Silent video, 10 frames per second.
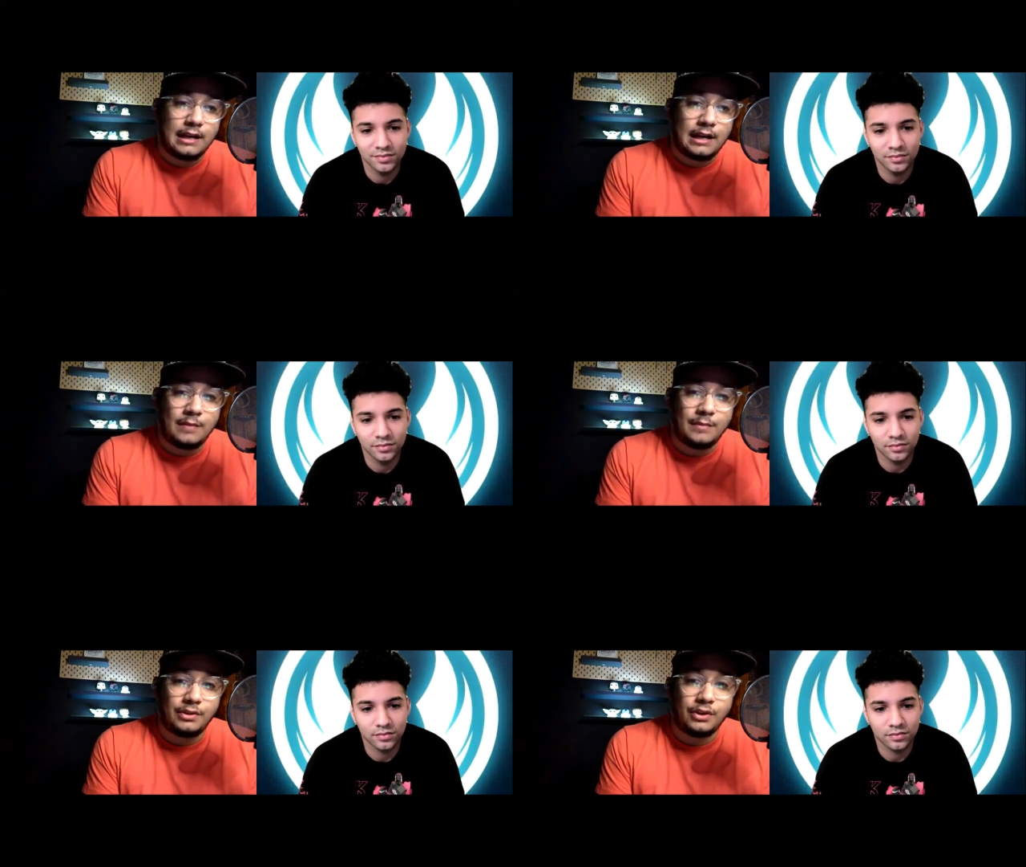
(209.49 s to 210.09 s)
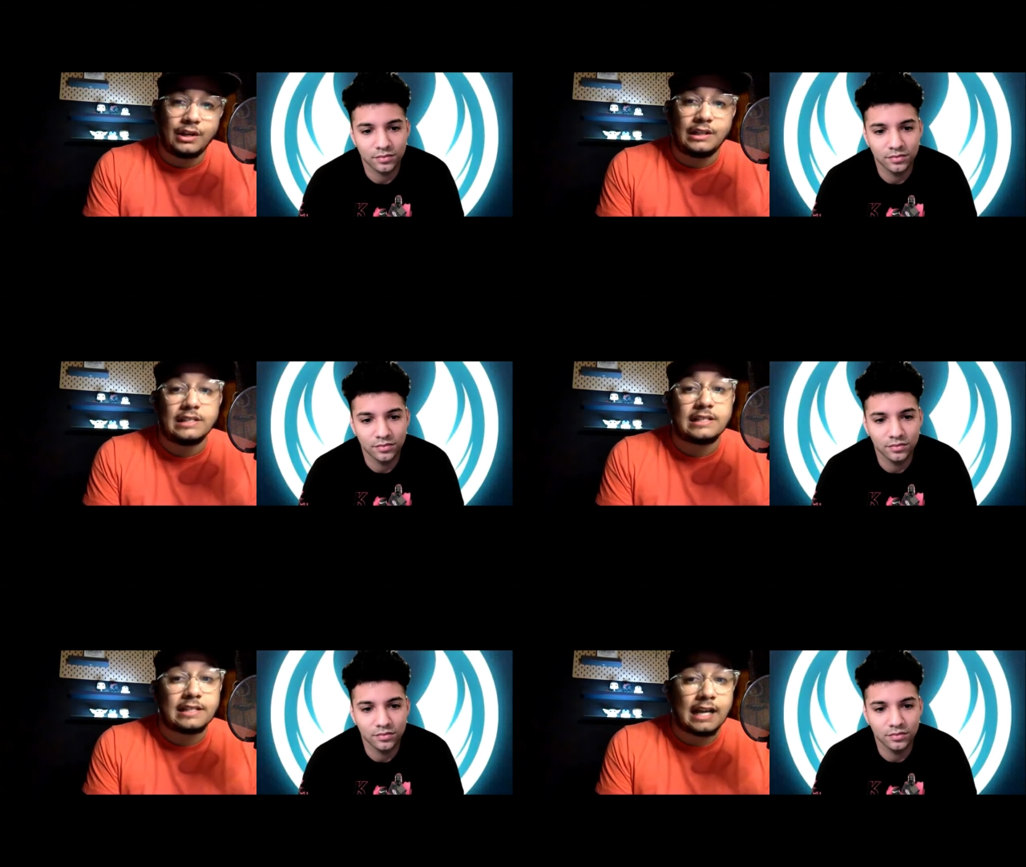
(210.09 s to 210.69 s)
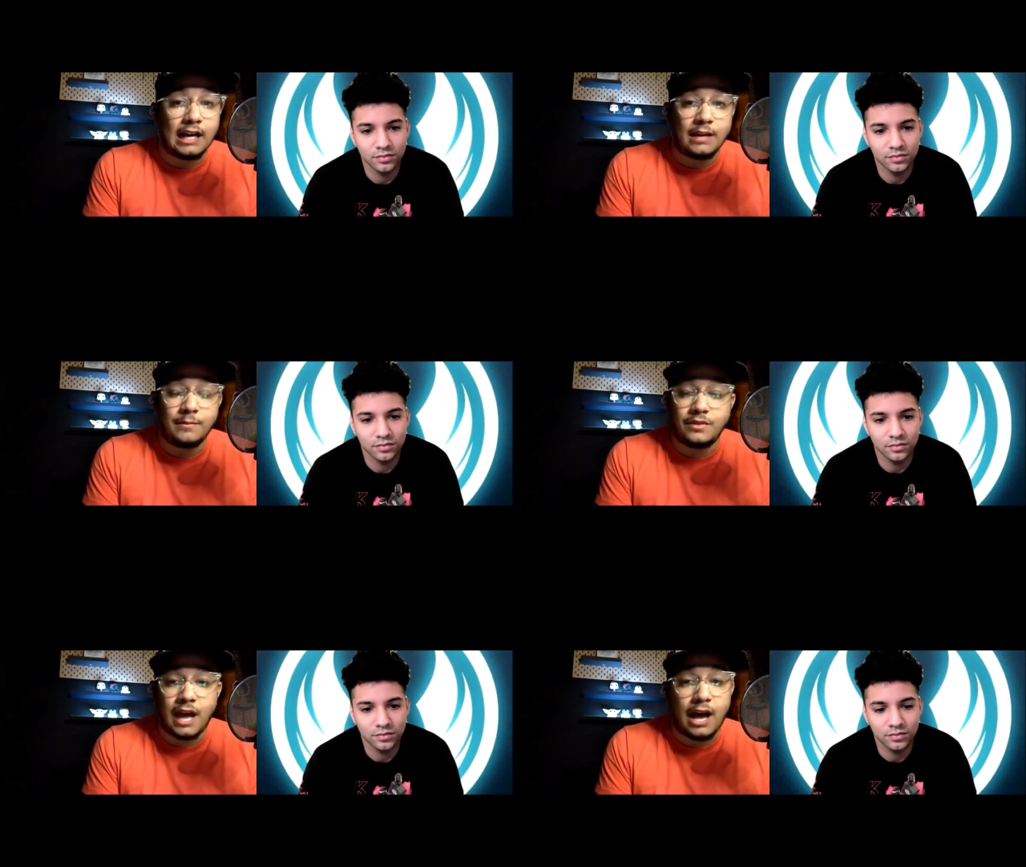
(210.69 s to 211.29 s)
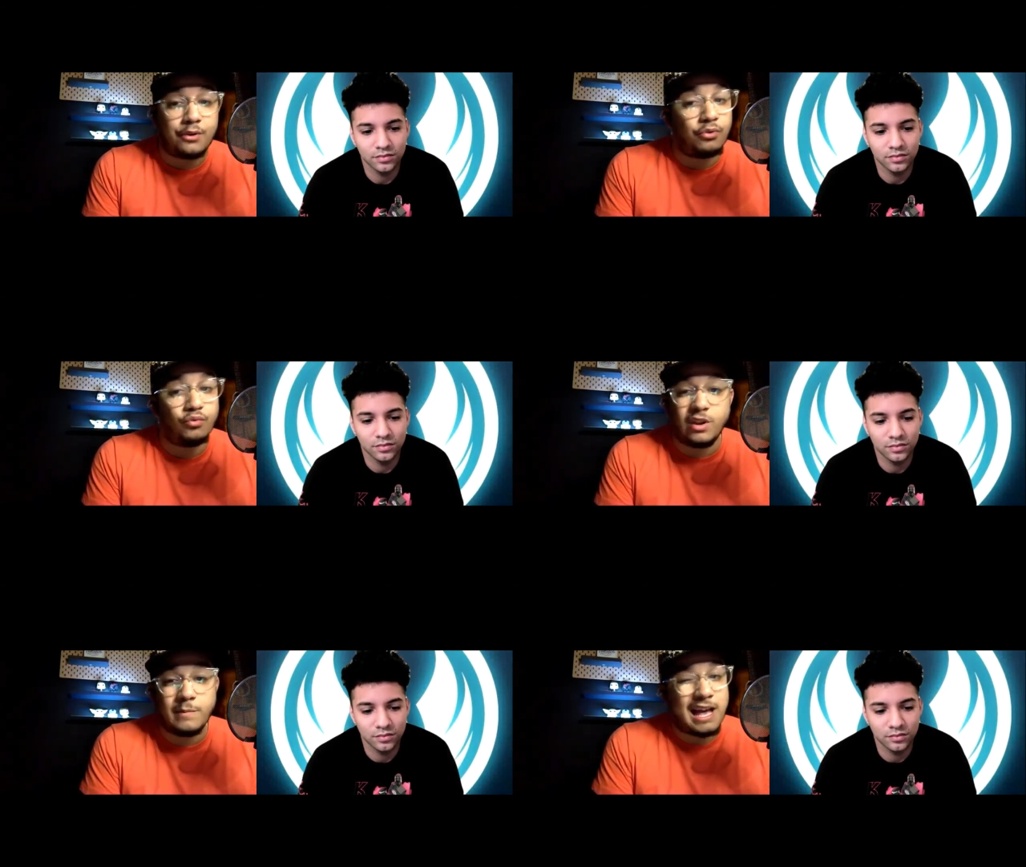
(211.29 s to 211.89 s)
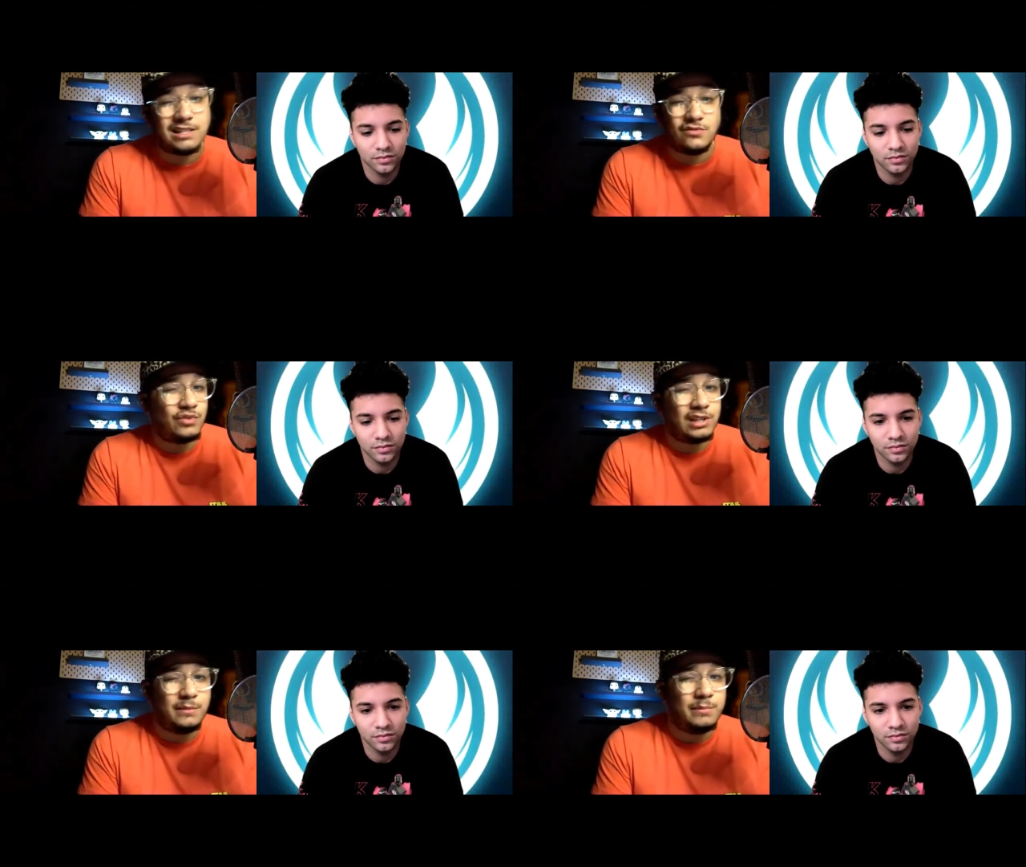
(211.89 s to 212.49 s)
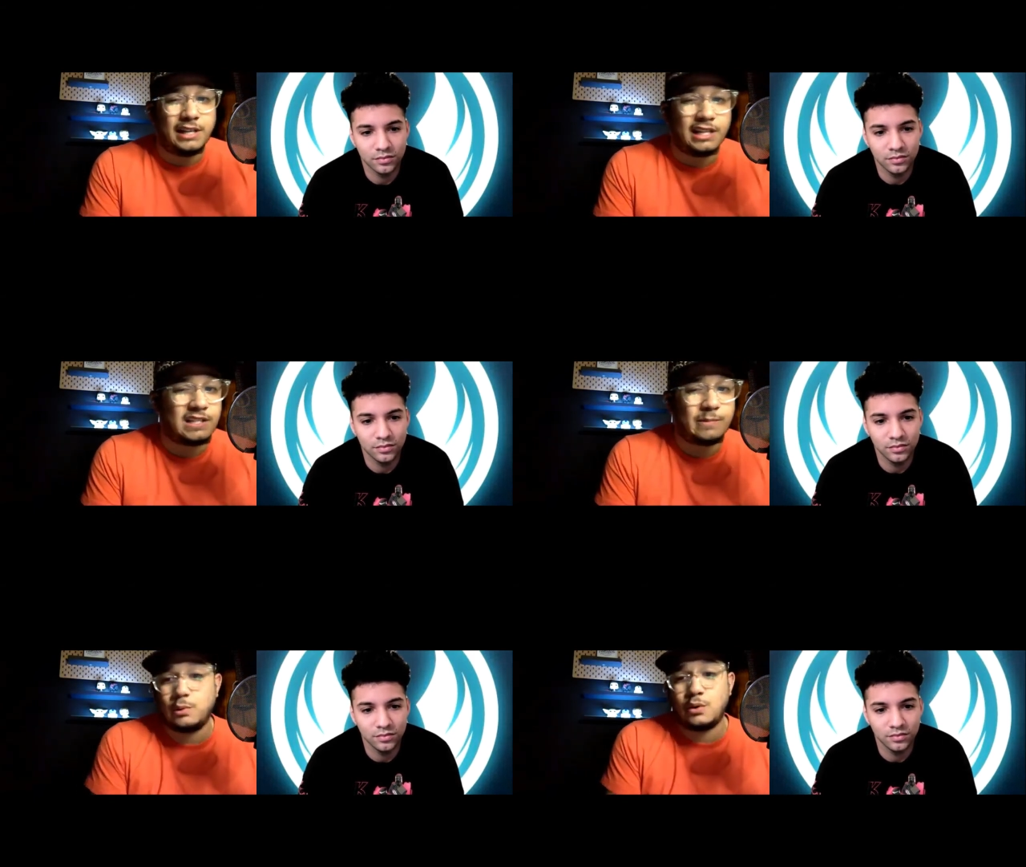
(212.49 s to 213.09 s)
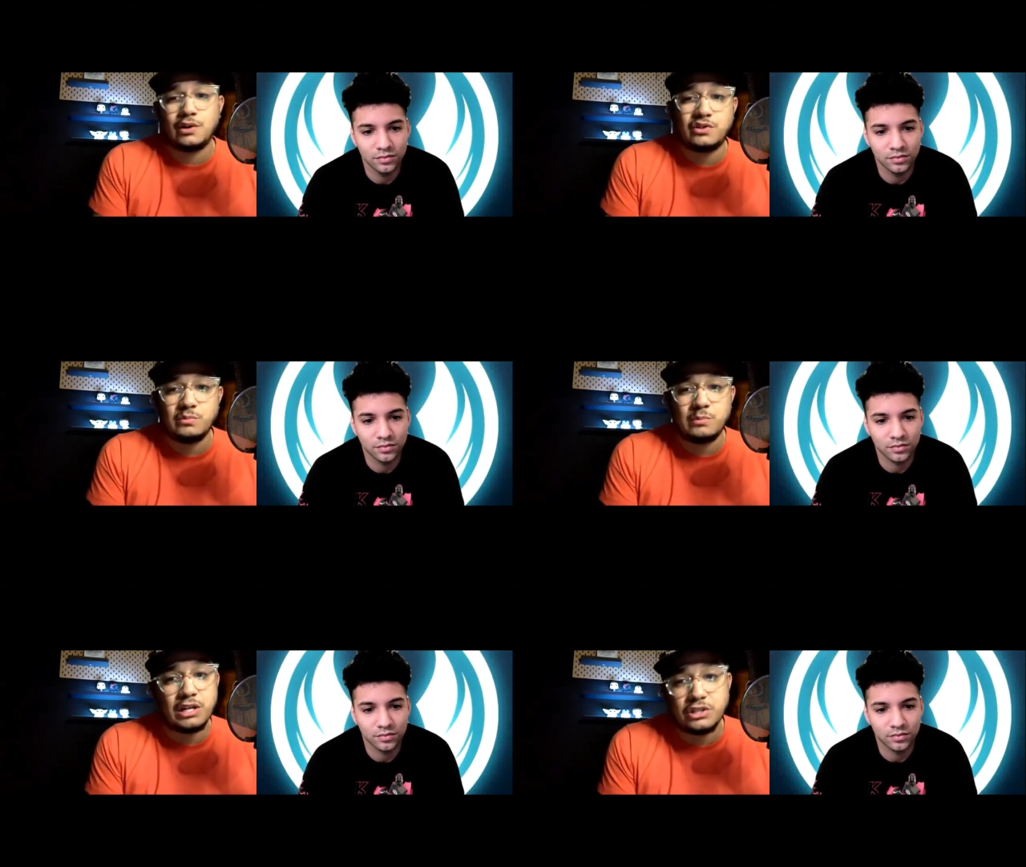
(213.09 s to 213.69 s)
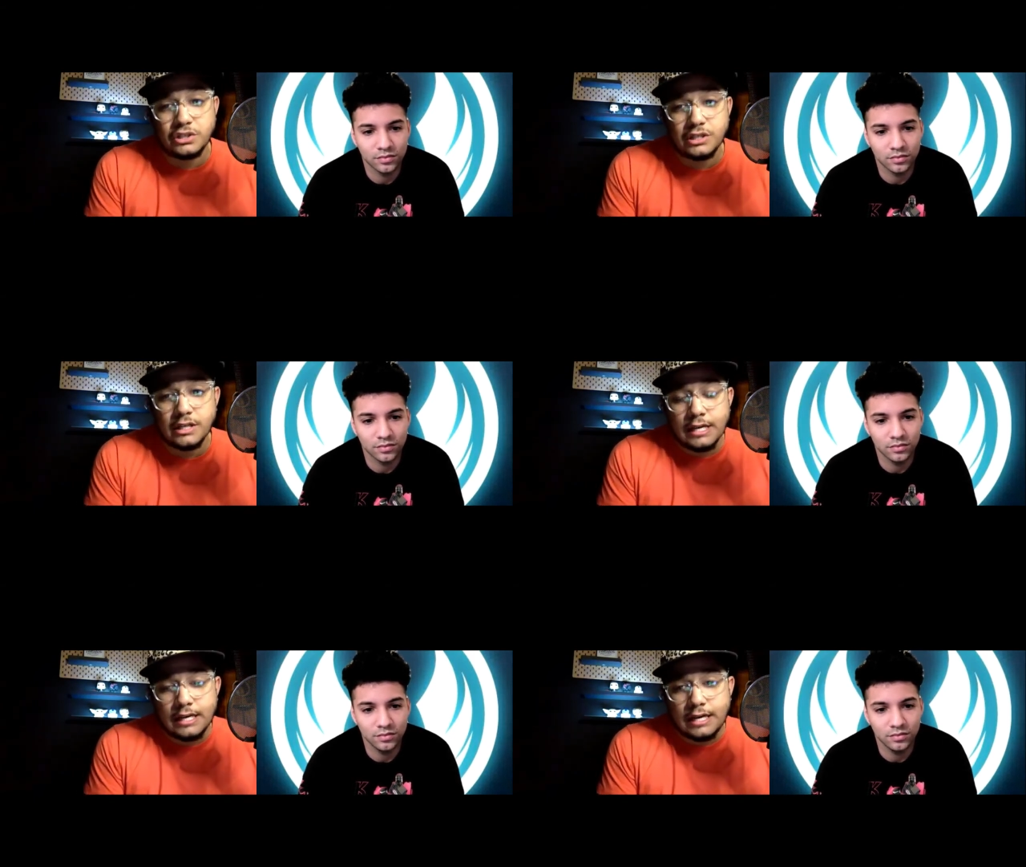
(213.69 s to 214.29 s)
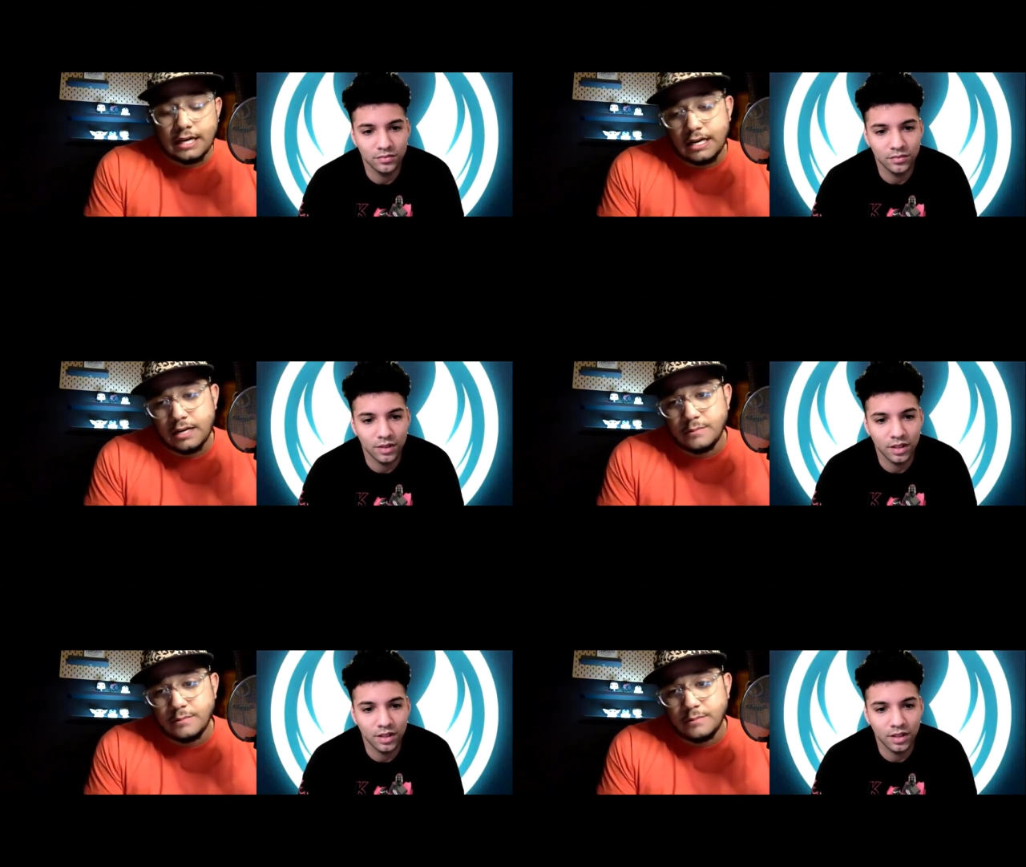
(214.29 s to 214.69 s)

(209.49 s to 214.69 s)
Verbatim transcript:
Speaker 1: um, during this time, the outer rim hasn't really been explored too much. Um,